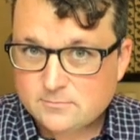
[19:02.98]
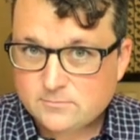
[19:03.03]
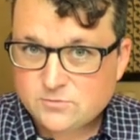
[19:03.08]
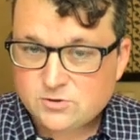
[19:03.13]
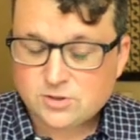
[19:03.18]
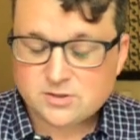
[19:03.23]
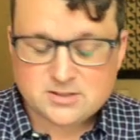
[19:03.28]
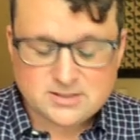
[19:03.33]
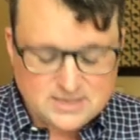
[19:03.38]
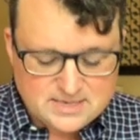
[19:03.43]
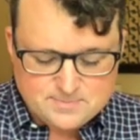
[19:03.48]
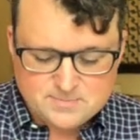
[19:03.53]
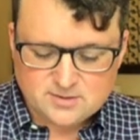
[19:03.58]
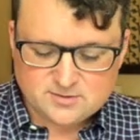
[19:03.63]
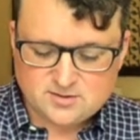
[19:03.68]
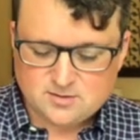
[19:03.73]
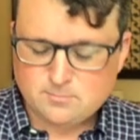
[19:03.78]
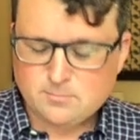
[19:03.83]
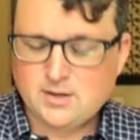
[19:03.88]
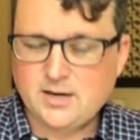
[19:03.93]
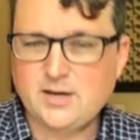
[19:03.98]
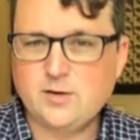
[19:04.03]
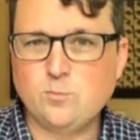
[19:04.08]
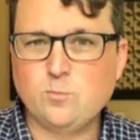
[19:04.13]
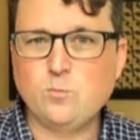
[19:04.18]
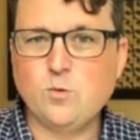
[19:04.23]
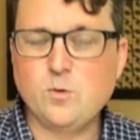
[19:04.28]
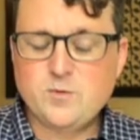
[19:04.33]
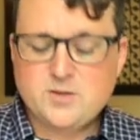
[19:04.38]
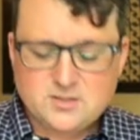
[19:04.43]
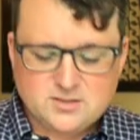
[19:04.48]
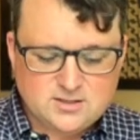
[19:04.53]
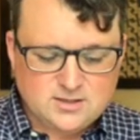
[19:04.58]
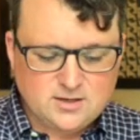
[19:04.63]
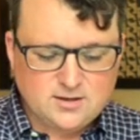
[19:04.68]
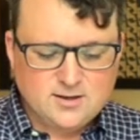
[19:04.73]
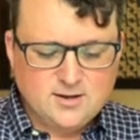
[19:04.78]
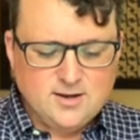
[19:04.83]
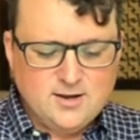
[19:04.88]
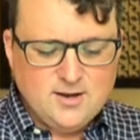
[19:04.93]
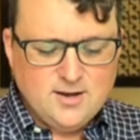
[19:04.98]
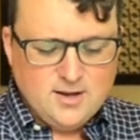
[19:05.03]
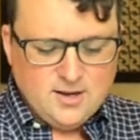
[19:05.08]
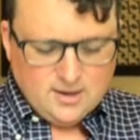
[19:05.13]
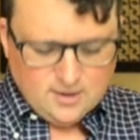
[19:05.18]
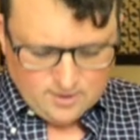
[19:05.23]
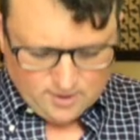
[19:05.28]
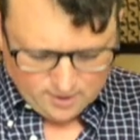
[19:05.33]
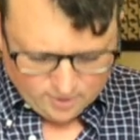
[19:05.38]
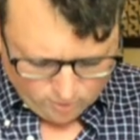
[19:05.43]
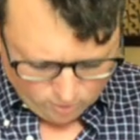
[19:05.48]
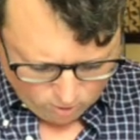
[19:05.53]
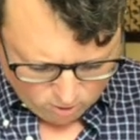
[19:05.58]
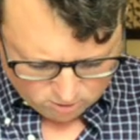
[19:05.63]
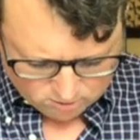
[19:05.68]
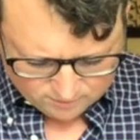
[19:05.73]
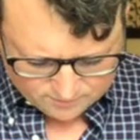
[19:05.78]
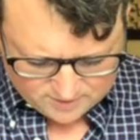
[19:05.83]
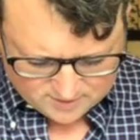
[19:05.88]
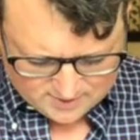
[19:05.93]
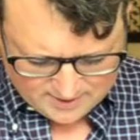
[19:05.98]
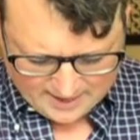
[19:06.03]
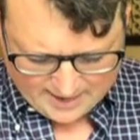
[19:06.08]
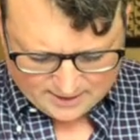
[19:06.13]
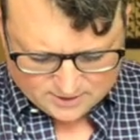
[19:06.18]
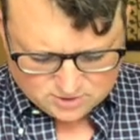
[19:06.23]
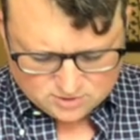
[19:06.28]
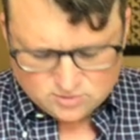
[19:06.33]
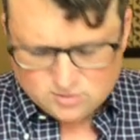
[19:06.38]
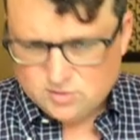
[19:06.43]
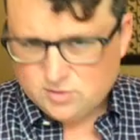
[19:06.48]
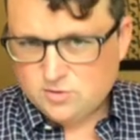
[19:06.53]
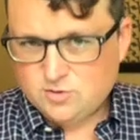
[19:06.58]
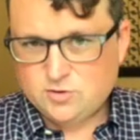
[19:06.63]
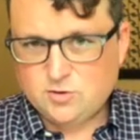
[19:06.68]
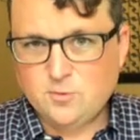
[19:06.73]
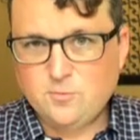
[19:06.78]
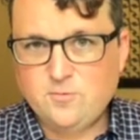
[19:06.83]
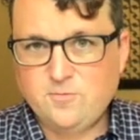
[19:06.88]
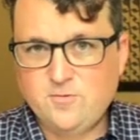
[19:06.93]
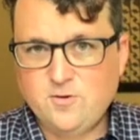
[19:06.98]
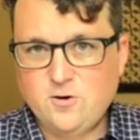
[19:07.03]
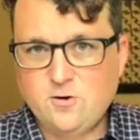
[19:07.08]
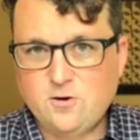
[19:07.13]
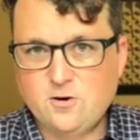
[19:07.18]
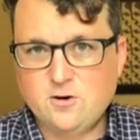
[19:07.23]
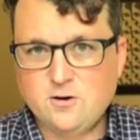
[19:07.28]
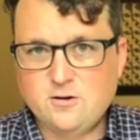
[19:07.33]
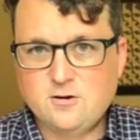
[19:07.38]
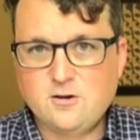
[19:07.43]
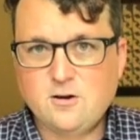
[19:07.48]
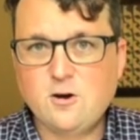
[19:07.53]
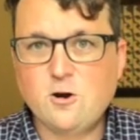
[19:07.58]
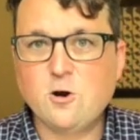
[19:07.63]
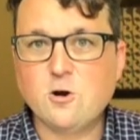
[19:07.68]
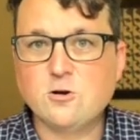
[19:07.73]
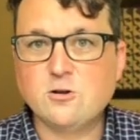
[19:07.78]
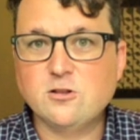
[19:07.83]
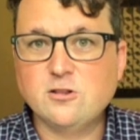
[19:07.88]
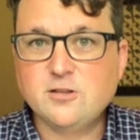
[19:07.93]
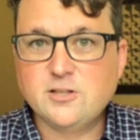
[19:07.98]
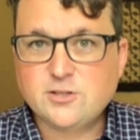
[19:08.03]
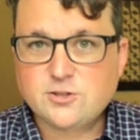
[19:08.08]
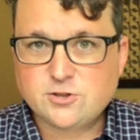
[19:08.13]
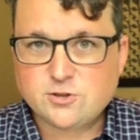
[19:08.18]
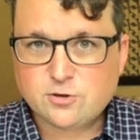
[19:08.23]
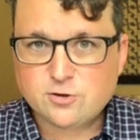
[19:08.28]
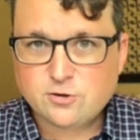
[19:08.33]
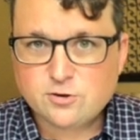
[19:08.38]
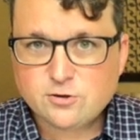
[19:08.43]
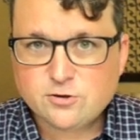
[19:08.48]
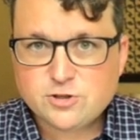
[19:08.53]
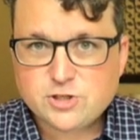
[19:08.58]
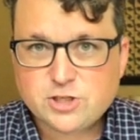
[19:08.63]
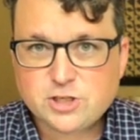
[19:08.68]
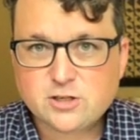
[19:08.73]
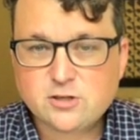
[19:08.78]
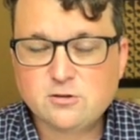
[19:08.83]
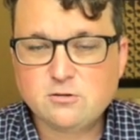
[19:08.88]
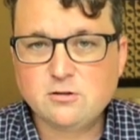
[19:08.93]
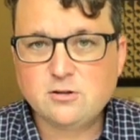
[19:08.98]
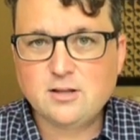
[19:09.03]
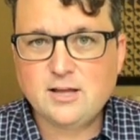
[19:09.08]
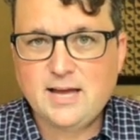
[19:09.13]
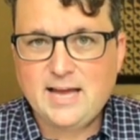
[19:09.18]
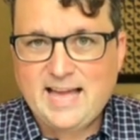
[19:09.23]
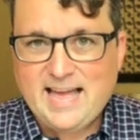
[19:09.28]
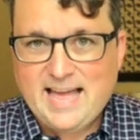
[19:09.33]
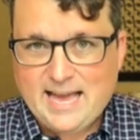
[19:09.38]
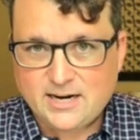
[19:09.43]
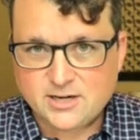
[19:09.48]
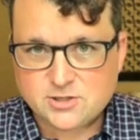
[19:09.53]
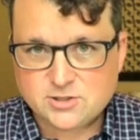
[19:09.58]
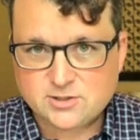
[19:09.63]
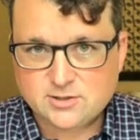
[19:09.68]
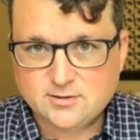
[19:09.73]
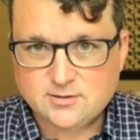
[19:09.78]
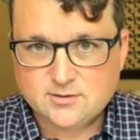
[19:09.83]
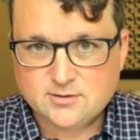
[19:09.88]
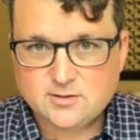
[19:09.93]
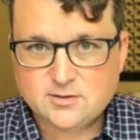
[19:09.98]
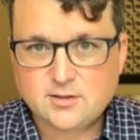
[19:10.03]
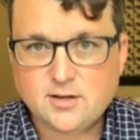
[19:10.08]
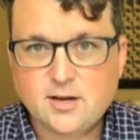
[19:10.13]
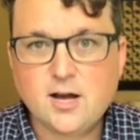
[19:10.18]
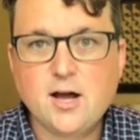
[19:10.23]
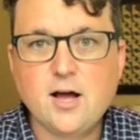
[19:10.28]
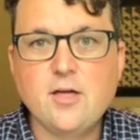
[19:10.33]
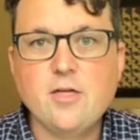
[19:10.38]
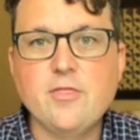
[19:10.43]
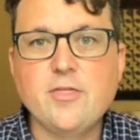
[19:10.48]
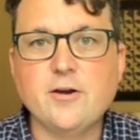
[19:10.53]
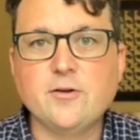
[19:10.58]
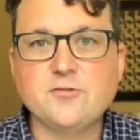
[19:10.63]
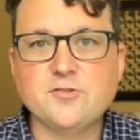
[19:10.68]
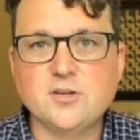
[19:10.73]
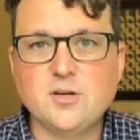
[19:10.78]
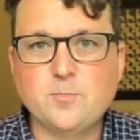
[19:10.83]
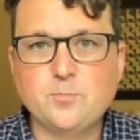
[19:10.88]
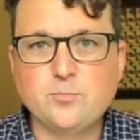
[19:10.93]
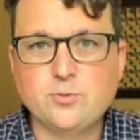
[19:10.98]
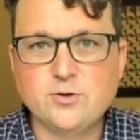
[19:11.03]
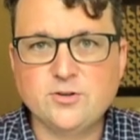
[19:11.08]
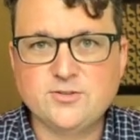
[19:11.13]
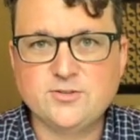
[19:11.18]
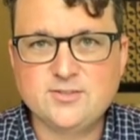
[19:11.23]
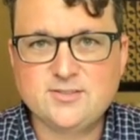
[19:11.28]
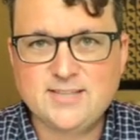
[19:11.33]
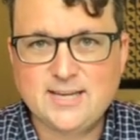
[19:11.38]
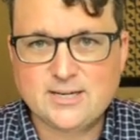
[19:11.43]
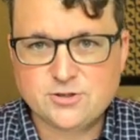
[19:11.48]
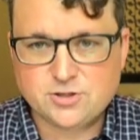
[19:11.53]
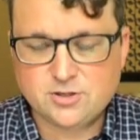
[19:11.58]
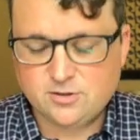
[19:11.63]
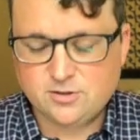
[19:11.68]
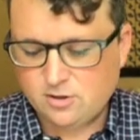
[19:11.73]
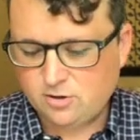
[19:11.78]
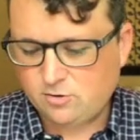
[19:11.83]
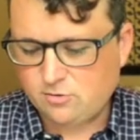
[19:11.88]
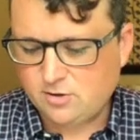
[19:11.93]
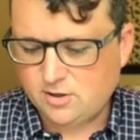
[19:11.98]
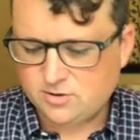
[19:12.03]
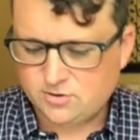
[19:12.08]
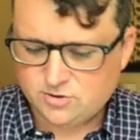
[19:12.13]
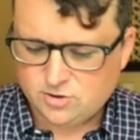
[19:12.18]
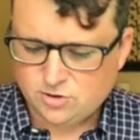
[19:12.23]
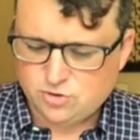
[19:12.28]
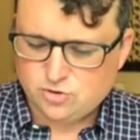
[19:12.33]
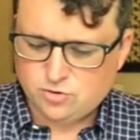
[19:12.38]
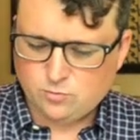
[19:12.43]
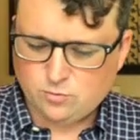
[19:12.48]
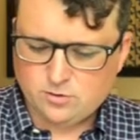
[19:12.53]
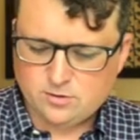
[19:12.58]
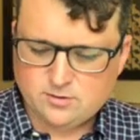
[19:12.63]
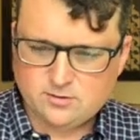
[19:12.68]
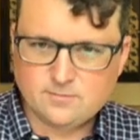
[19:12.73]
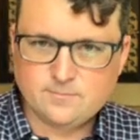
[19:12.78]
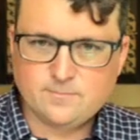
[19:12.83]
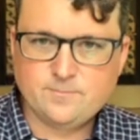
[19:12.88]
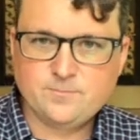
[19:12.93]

Just keep this in mind. What we see in all of these actions so far are liturgical actions. There's a procession across the Jordan.